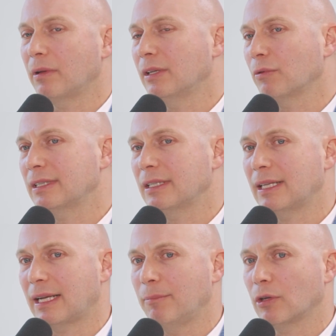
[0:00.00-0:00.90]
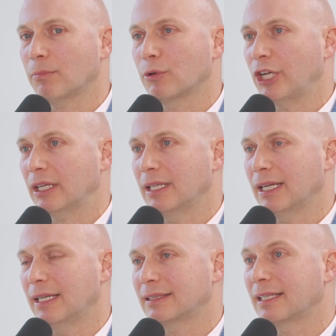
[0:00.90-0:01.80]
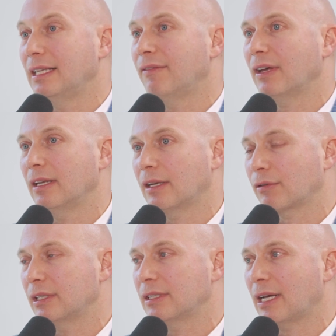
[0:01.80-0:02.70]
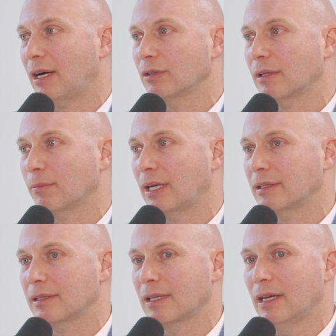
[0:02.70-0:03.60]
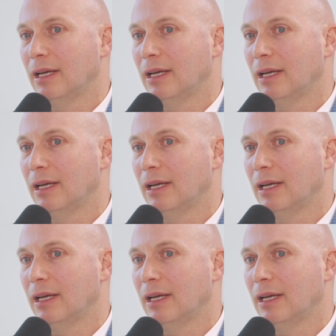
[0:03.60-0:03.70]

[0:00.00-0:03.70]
And the reason that I'm not projecting a significant increase in housing prices